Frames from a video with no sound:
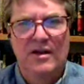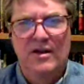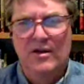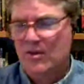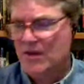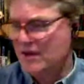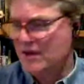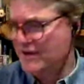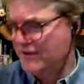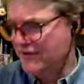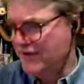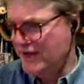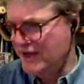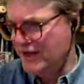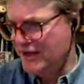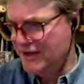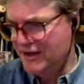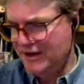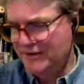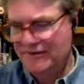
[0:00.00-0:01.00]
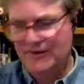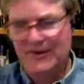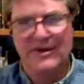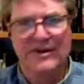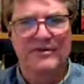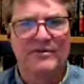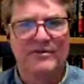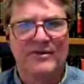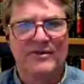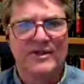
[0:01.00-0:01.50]
What a funny thing for
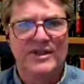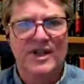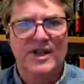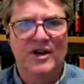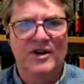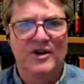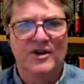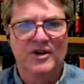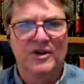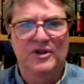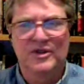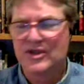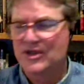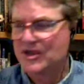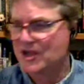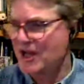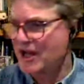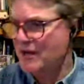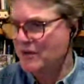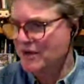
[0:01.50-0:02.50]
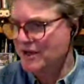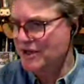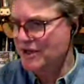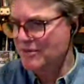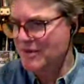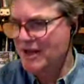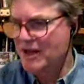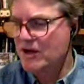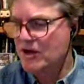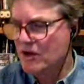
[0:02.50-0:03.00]
a young girl to say. What do you
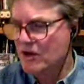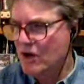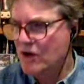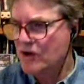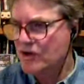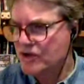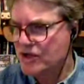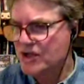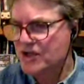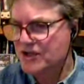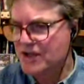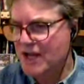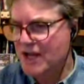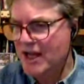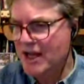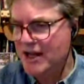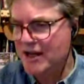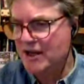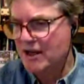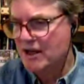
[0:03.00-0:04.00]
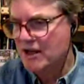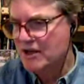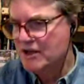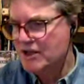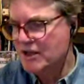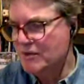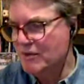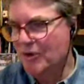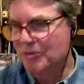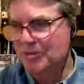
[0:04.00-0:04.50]
mean? No, she's dead.
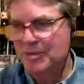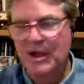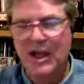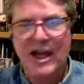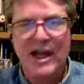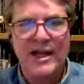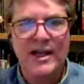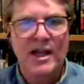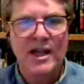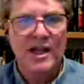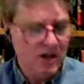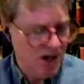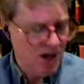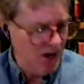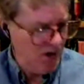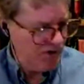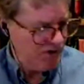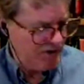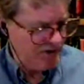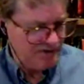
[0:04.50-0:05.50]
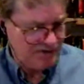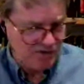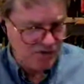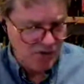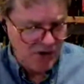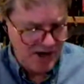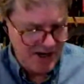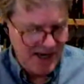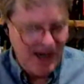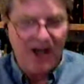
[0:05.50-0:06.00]
She won't play. No, she's
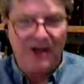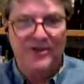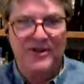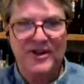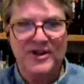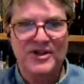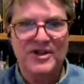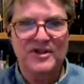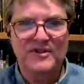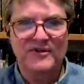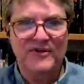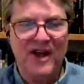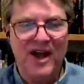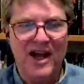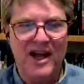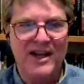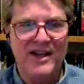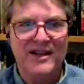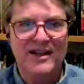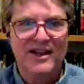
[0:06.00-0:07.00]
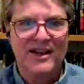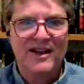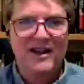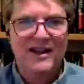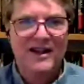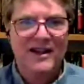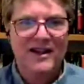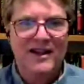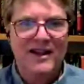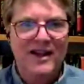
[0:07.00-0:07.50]
quite healthy. She's fine.
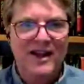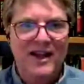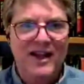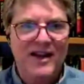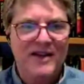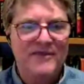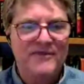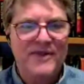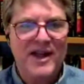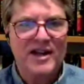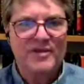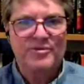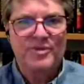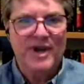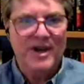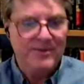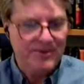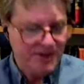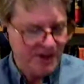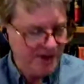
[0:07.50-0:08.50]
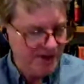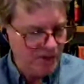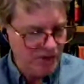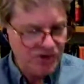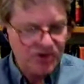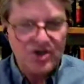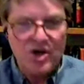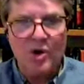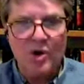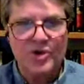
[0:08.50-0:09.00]
And in fact, Bram said there
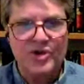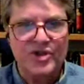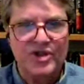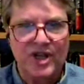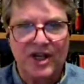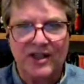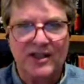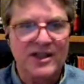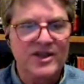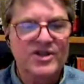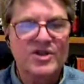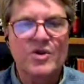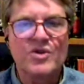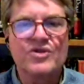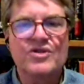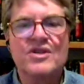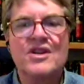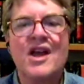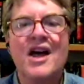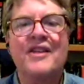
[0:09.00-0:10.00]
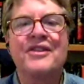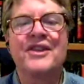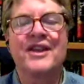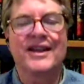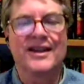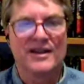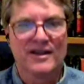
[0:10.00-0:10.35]
was no sickness, there was nothing.